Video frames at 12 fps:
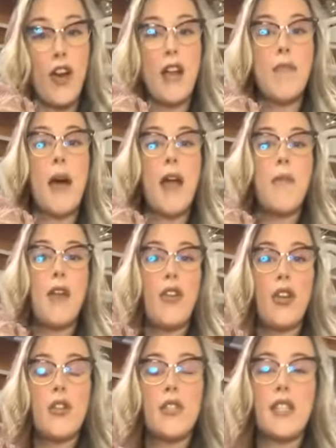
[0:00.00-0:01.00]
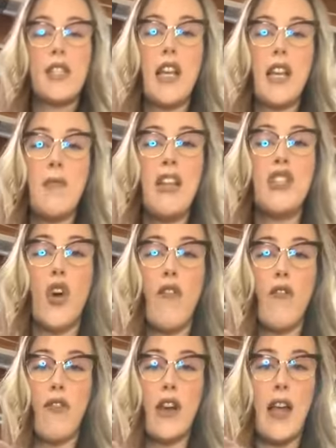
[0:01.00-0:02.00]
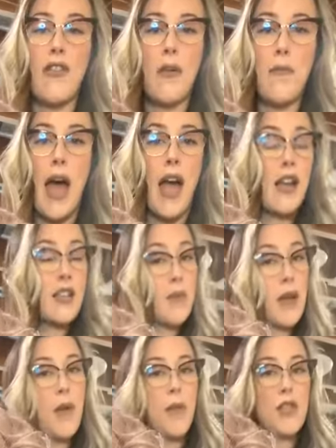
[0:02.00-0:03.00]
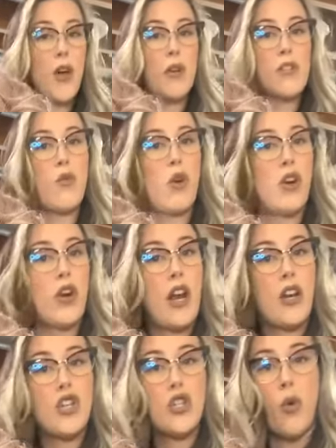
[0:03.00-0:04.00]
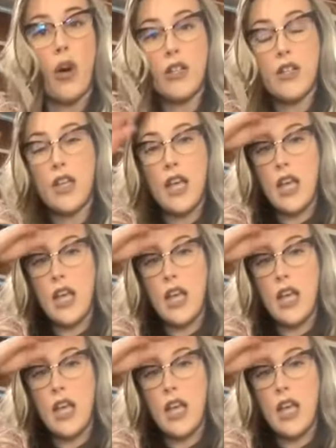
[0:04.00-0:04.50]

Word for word: And my mother used to say to me, don't forget the back, because my mom's always worn her hair short.